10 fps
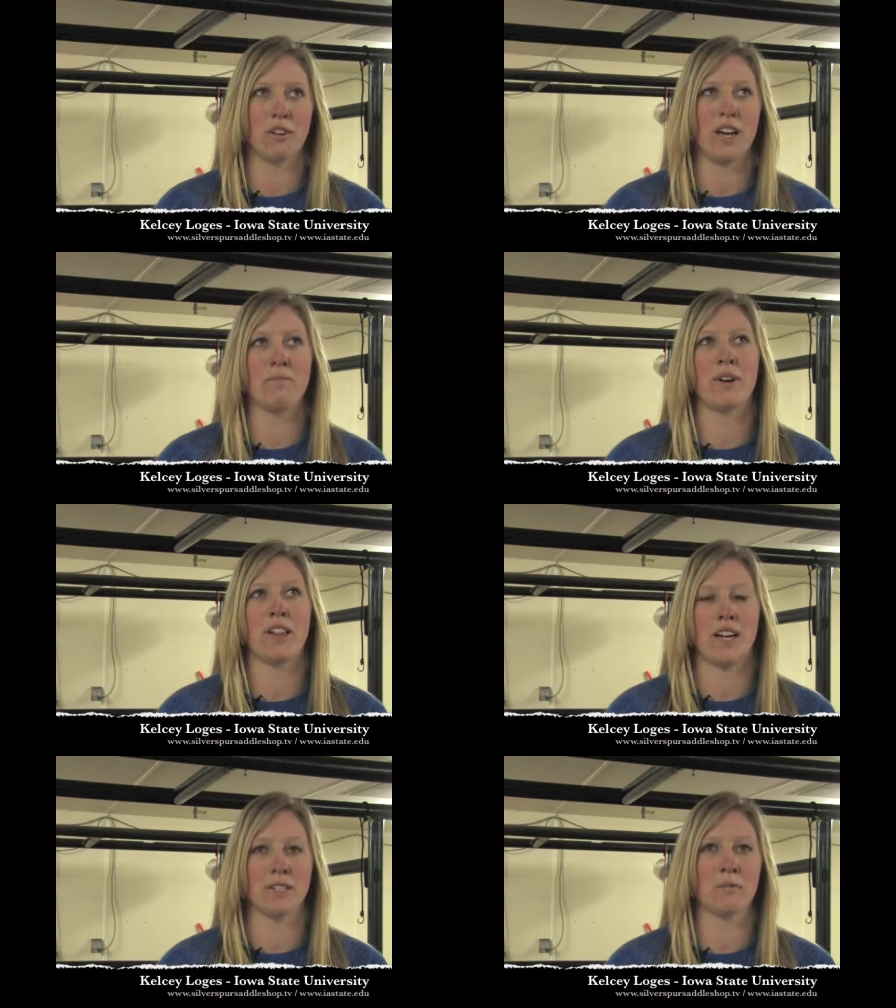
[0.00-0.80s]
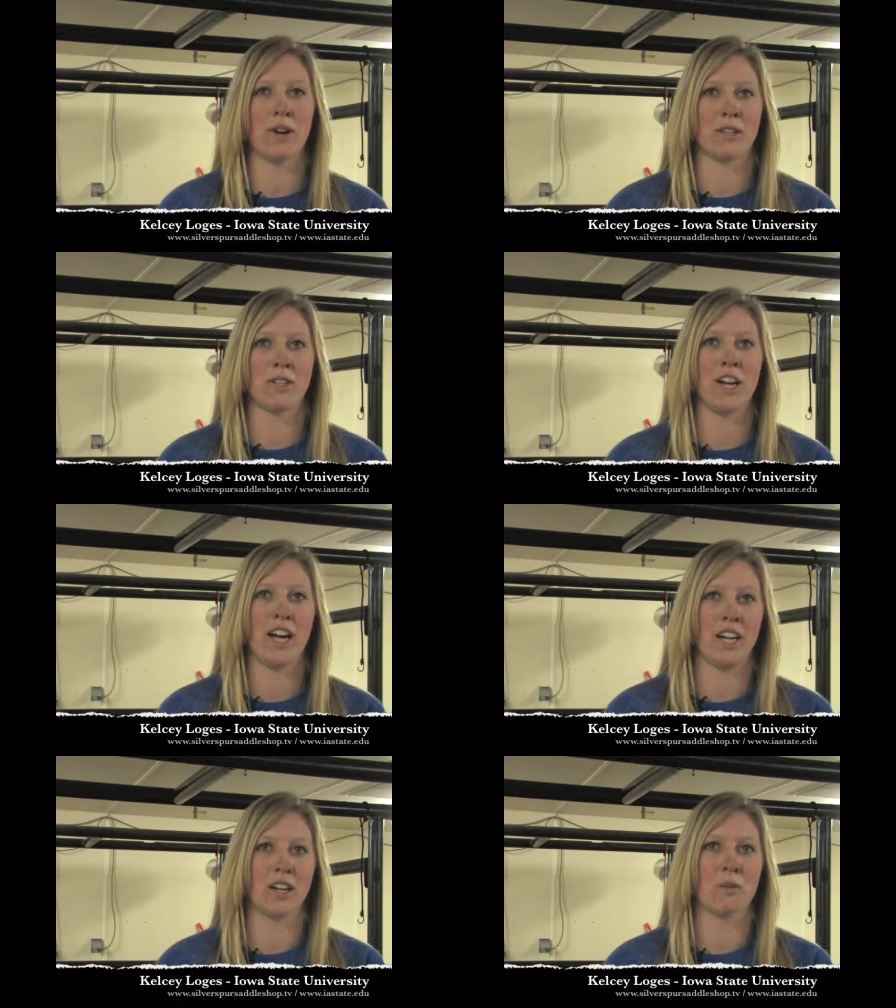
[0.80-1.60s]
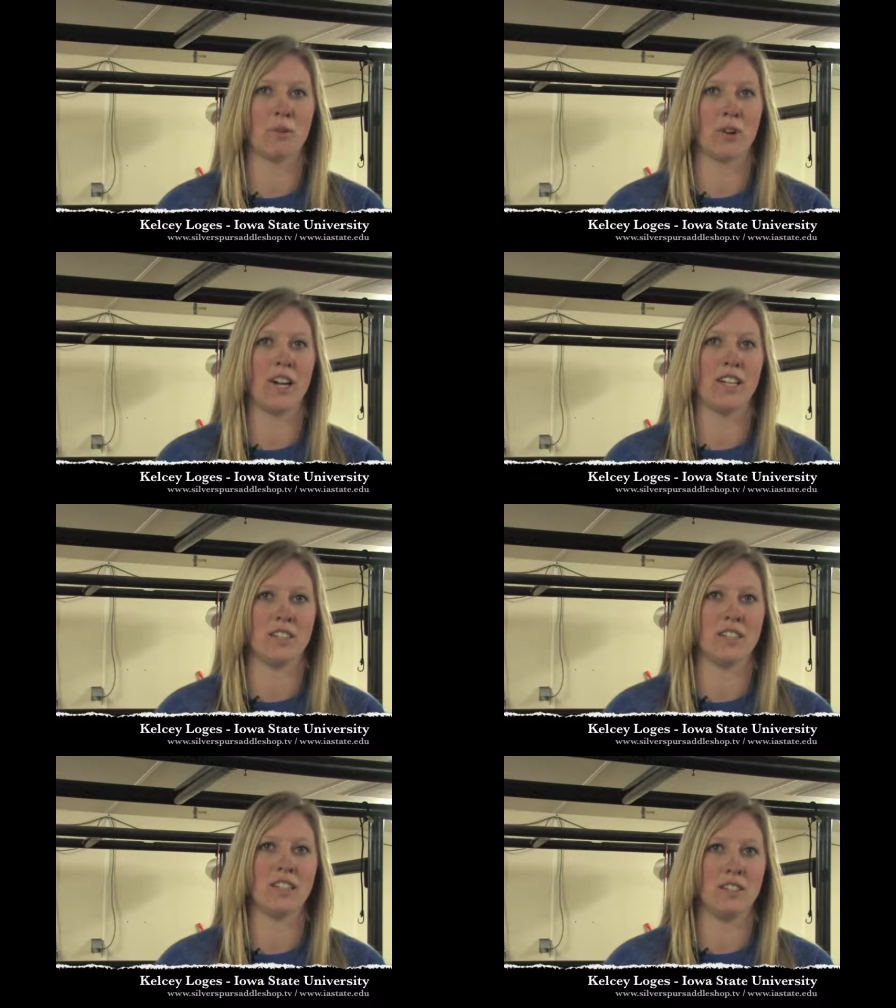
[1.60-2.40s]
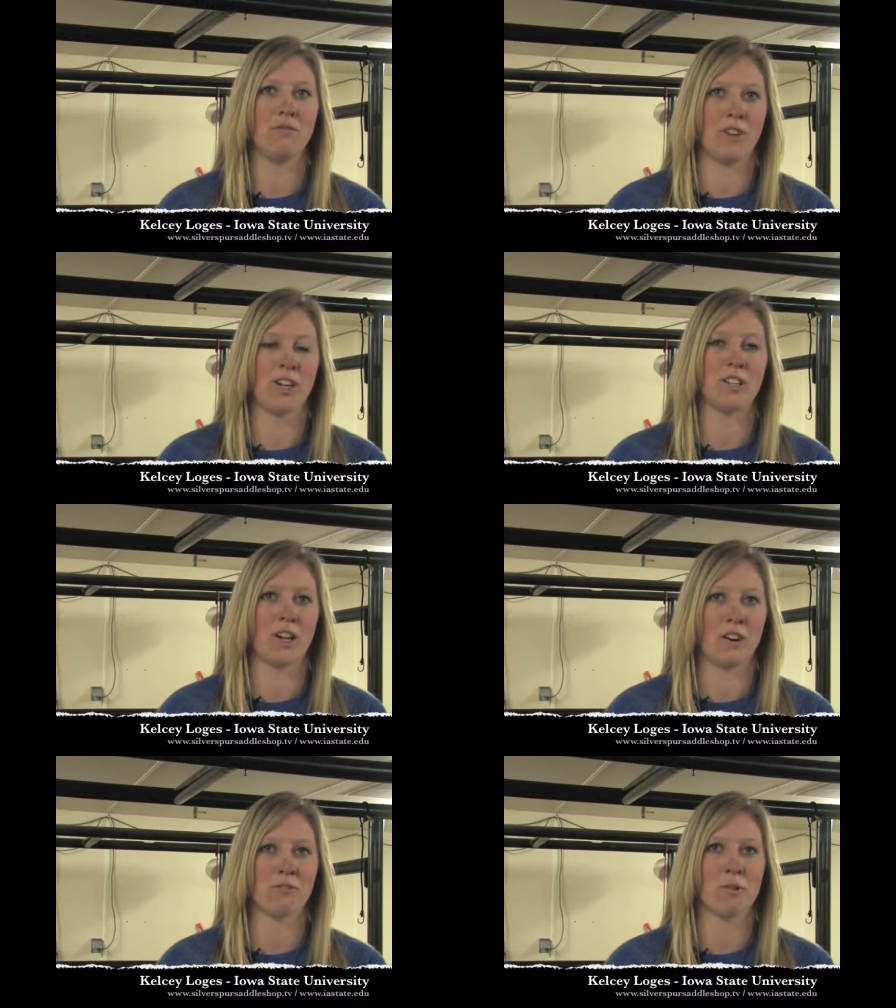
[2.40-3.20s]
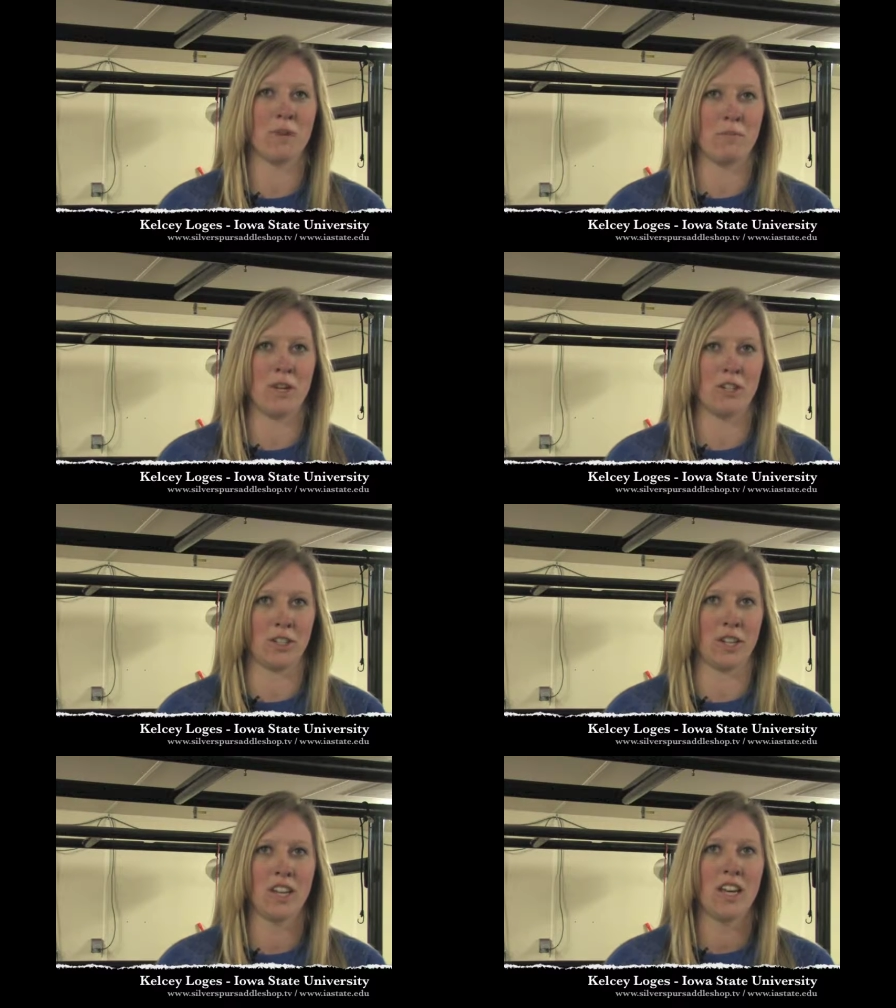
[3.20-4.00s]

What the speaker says: in my last semester, I had a couple credits to finish off for my major.